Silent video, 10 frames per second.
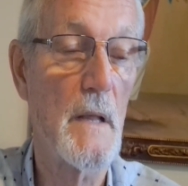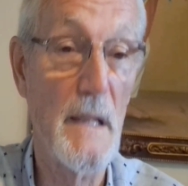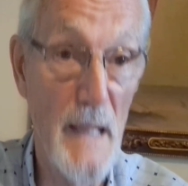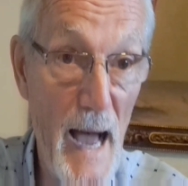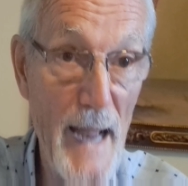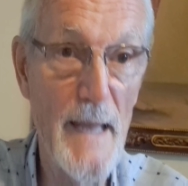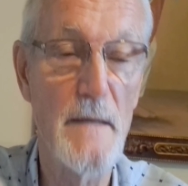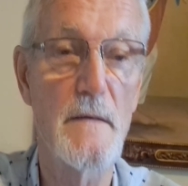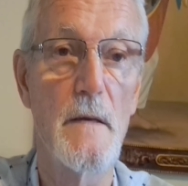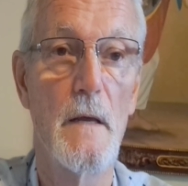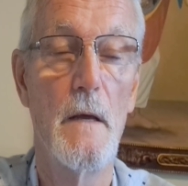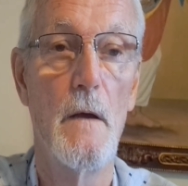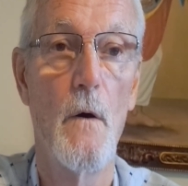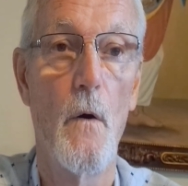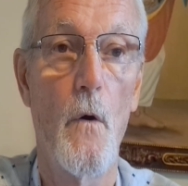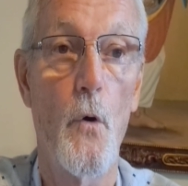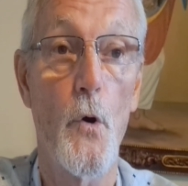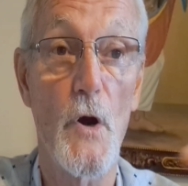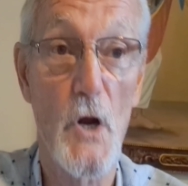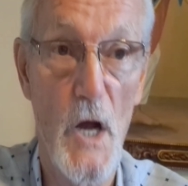client
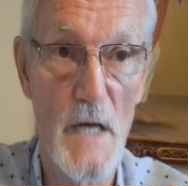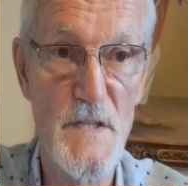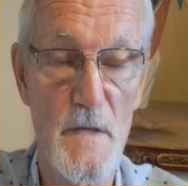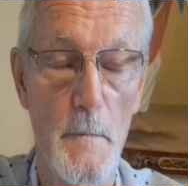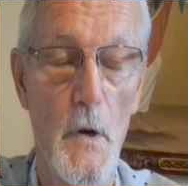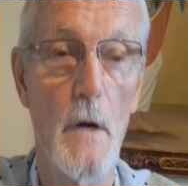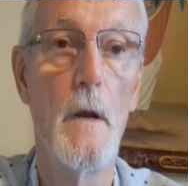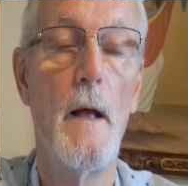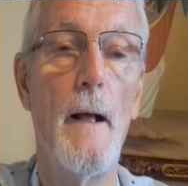or a customer